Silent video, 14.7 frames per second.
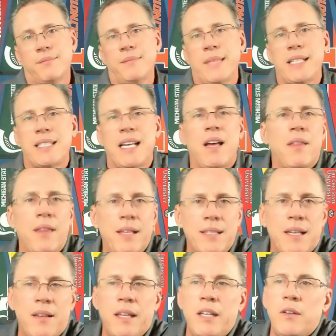That's how
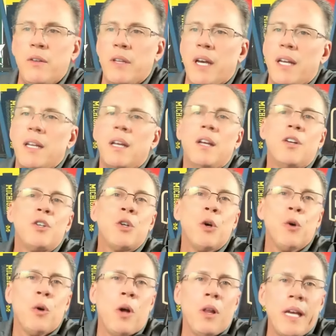they do that.
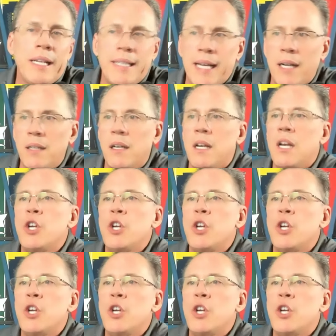Turn all that down.